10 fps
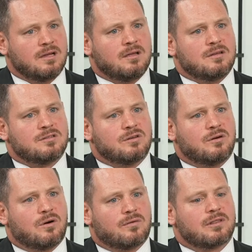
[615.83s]

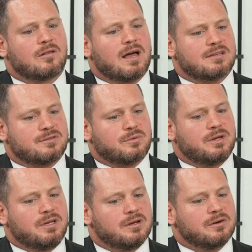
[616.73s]
So over the last 3
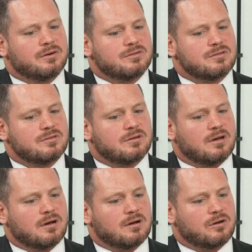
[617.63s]
years,
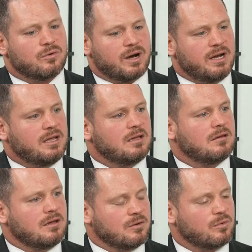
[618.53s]

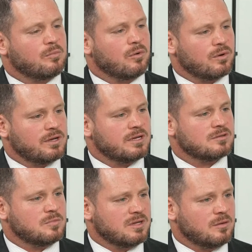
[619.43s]
grading and reporting has
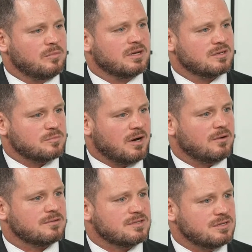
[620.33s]
been the biggest policy